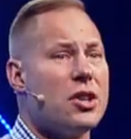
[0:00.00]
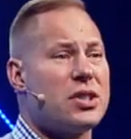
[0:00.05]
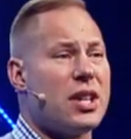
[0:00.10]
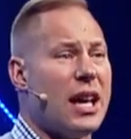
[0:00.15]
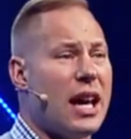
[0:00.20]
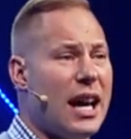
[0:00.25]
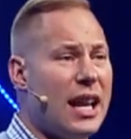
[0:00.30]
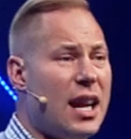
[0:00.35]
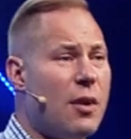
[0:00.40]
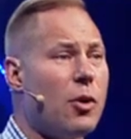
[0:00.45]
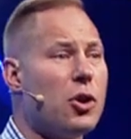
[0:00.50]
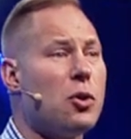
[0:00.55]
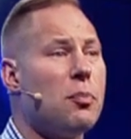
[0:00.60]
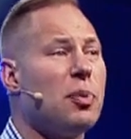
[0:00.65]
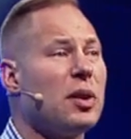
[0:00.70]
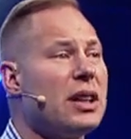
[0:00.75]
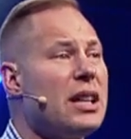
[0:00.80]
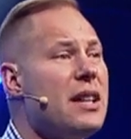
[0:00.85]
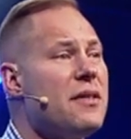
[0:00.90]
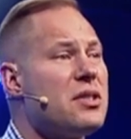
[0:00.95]
So that anyone who
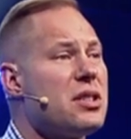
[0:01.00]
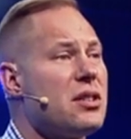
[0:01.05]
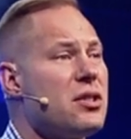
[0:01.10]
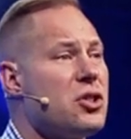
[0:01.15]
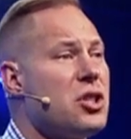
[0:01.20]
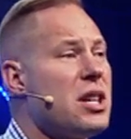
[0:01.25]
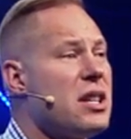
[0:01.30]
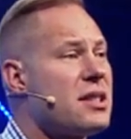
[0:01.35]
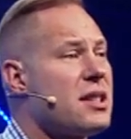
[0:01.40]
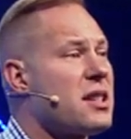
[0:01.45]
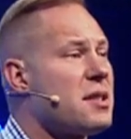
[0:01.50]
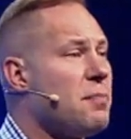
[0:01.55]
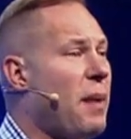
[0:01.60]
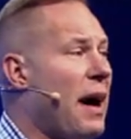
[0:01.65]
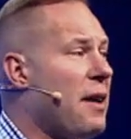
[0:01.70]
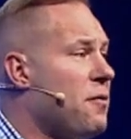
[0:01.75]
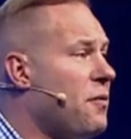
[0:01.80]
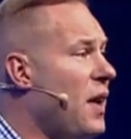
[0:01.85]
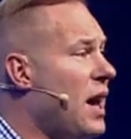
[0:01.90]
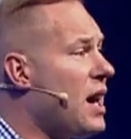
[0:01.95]
believes in Jesus
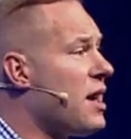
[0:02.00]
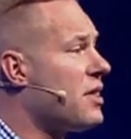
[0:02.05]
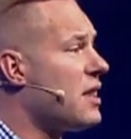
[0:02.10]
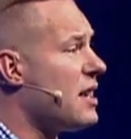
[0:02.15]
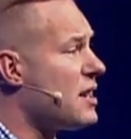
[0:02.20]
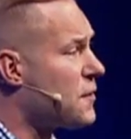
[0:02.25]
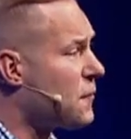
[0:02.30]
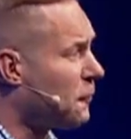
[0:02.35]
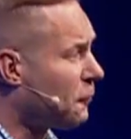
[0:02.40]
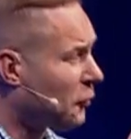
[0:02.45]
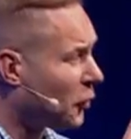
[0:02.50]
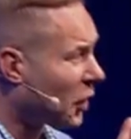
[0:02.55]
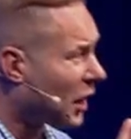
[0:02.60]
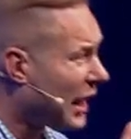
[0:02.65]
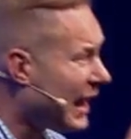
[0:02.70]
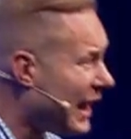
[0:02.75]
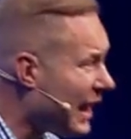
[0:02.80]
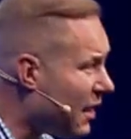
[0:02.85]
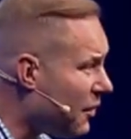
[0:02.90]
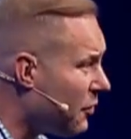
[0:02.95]
by faith is
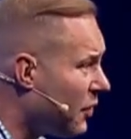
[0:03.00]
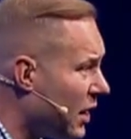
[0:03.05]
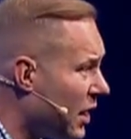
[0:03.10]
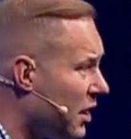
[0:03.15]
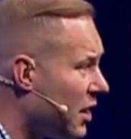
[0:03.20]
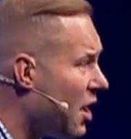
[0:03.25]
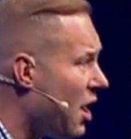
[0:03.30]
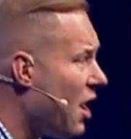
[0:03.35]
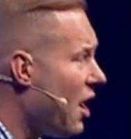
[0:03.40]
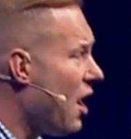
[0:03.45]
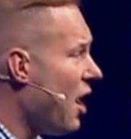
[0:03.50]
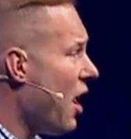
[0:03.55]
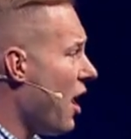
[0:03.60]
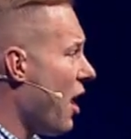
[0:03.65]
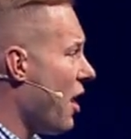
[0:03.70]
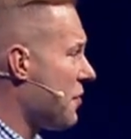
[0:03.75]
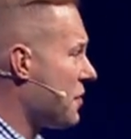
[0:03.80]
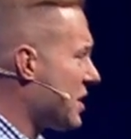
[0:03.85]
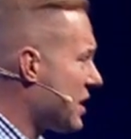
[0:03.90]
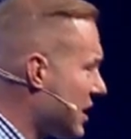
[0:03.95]
forgiven
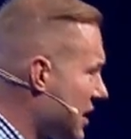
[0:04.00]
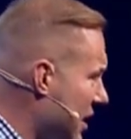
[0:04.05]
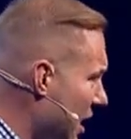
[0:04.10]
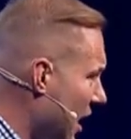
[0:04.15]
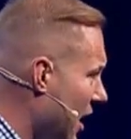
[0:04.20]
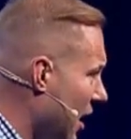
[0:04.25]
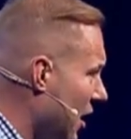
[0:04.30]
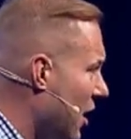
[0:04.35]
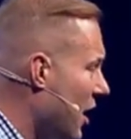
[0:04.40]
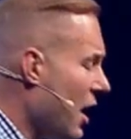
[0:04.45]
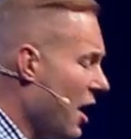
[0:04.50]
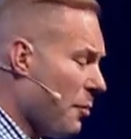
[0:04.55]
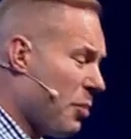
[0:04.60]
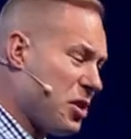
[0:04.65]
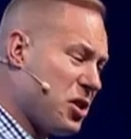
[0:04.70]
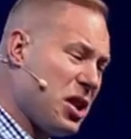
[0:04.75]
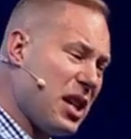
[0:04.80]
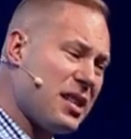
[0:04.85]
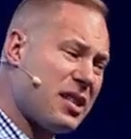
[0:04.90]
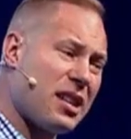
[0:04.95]
of sin.
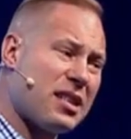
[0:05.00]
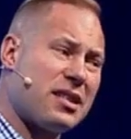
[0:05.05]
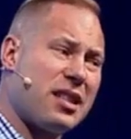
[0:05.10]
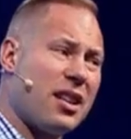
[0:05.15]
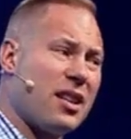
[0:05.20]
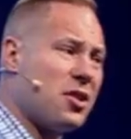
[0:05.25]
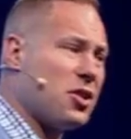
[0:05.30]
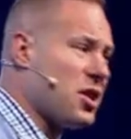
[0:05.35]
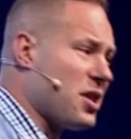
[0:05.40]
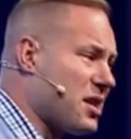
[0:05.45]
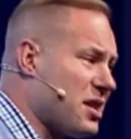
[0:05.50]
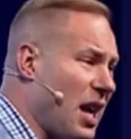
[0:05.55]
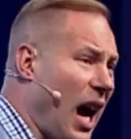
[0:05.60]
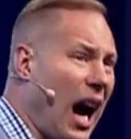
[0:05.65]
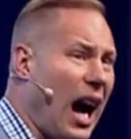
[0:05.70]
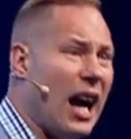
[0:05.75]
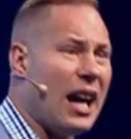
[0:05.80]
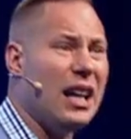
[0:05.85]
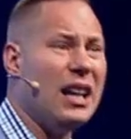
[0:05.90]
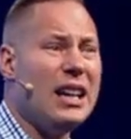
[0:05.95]
But Jesus didn't just
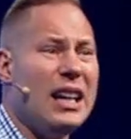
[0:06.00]
die.